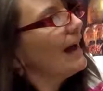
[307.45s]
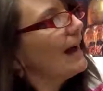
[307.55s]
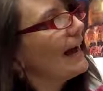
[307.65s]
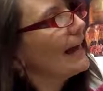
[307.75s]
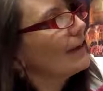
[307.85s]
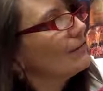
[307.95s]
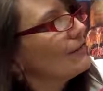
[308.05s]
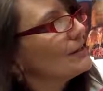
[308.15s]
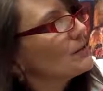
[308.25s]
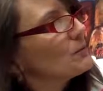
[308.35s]
I had
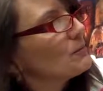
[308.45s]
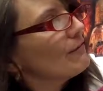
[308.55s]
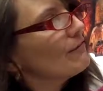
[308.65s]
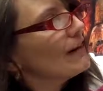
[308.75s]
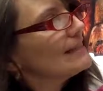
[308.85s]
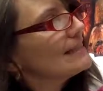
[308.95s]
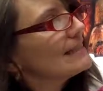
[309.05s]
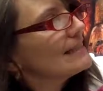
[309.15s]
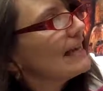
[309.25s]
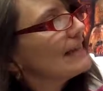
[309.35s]
funs with my friends
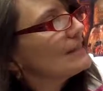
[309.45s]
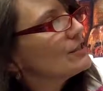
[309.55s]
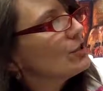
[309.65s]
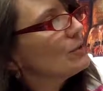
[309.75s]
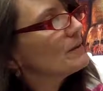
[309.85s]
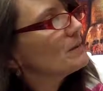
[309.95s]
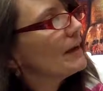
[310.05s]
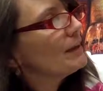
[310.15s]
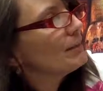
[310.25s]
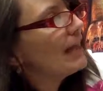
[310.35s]
today. The zoo has
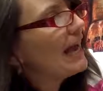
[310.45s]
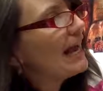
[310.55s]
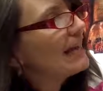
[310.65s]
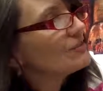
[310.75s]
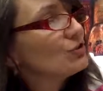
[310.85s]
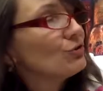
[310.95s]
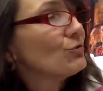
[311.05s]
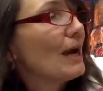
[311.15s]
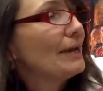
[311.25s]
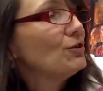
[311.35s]
been a blast. You
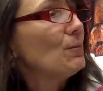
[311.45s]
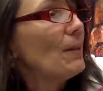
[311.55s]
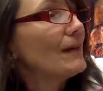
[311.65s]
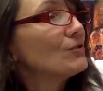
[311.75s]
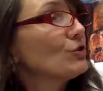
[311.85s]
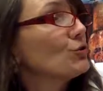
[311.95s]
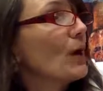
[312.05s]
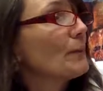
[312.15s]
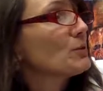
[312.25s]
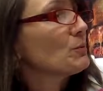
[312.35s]
tried your best. Your
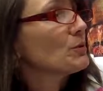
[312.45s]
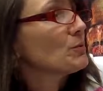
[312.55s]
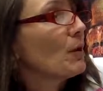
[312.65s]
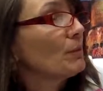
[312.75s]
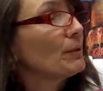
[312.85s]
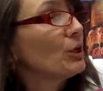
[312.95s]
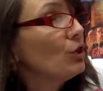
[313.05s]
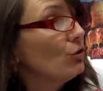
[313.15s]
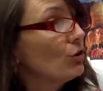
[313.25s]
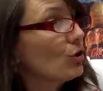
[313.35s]
traps were smart, but
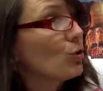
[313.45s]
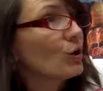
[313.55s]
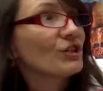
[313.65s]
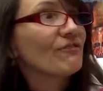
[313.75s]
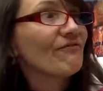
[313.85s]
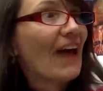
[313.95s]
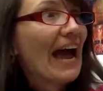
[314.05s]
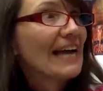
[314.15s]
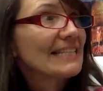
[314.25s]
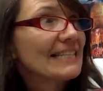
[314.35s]
unicorns are
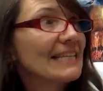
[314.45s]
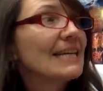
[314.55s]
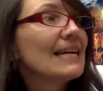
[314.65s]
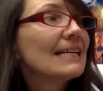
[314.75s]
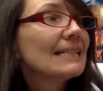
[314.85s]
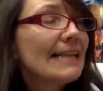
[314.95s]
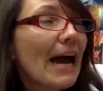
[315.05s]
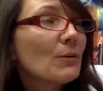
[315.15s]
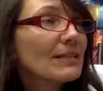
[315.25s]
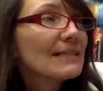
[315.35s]
fast.
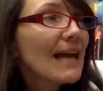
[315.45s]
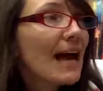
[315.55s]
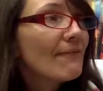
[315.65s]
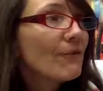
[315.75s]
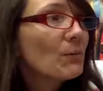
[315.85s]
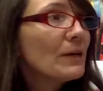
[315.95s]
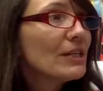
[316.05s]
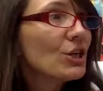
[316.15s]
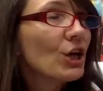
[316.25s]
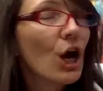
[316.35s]
Now it's time for
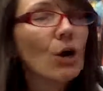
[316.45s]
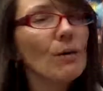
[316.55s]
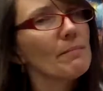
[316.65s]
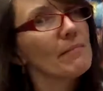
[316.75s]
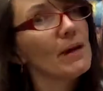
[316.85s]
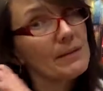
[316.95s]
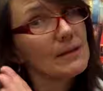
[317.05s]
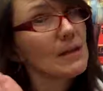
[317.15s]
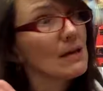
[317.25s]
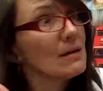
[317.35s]
me to go and maybe
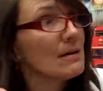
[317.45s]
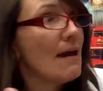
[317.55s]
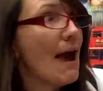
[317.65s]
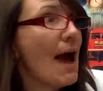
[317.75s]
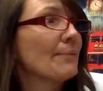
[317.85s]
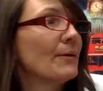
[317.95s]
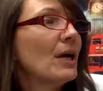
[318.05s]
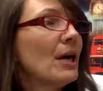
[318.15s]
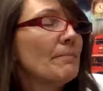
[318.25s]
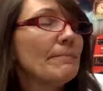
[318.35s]
take a nap.
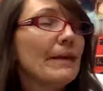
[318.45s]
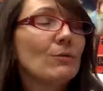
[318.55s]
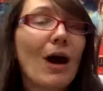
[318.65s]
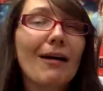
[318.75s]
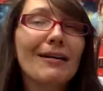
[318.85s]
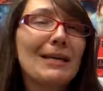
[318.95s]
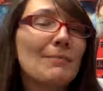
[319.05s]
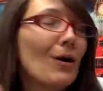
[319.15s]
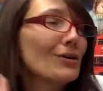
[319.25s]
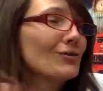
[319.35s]
Meanwhile,
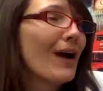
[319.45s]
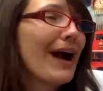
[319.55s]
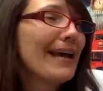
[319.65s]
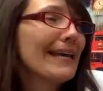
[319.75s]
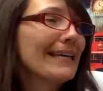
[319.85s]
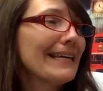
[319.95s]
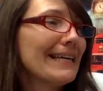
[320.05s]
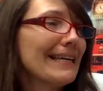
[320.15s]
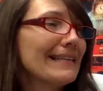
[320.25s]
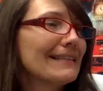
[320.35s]
keep on trying,
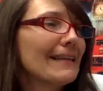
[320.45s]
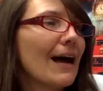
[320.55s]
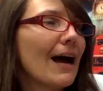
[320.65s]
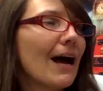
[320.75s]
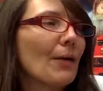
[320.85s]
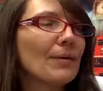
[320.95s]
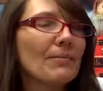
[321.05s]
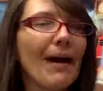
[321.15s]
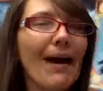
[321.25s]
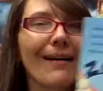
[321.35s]
kids. I'll be
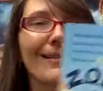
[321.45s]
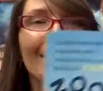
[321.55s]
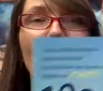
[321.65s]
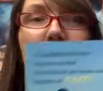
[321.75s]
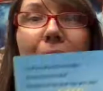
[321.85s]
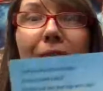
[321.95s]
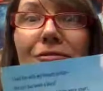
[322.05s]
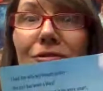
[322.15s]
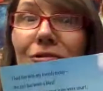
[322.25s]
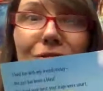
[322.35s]
back to
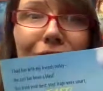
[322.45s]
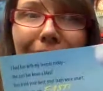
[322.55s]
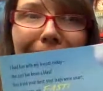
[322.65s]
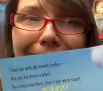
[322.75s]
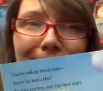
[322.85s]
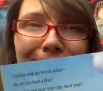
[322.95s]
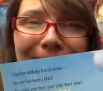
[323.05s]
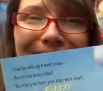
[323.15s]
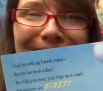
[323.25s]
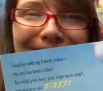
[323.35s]
best your
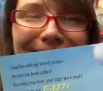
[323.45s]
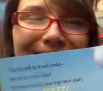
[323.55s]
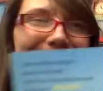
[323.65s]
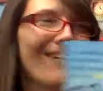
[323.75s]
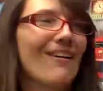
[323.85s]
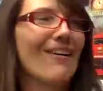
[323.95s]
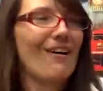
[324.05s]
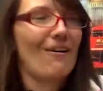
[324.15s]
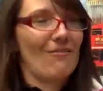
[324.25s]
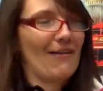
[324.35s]
traps.
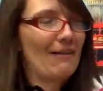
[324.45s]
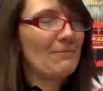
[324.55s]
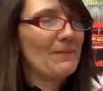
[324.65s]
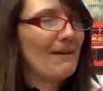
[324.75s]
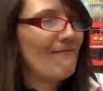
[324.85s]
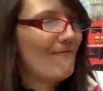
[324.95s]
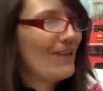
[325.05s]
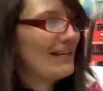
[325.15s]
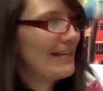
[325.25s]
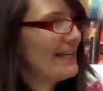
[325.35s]
Oh, that would be a
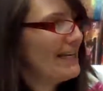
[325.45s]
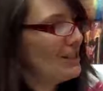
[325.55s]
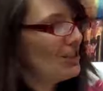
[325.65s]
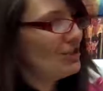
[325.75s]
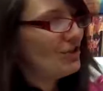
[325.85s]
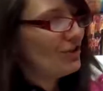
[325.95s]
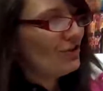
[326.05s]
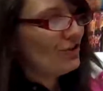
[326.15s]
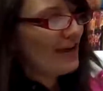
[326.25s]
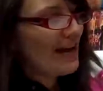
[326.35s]
fun thing to do,
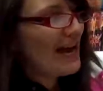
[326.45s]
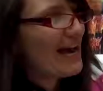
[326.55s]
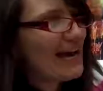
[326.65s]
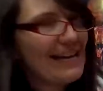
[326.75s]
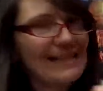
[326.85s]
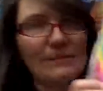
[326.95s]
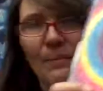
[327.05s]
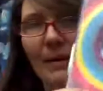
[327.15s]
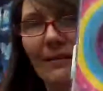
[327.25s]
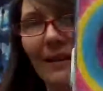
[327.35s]
you guys.
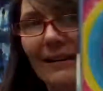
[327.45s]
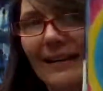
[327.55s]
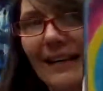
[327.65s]
Better luck